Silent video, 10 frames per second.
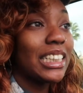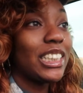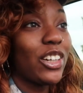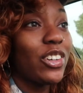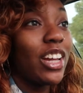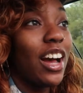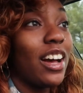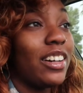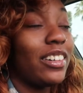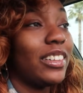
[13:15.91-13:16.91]
Show
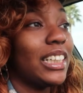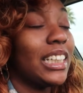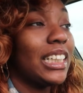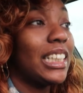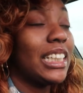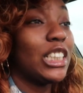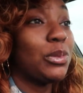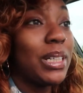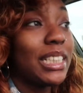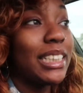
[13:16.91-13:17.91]
y'all as
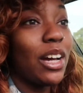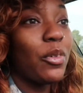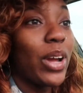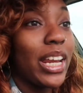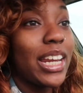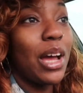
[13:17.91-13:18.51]
much as I'm winning,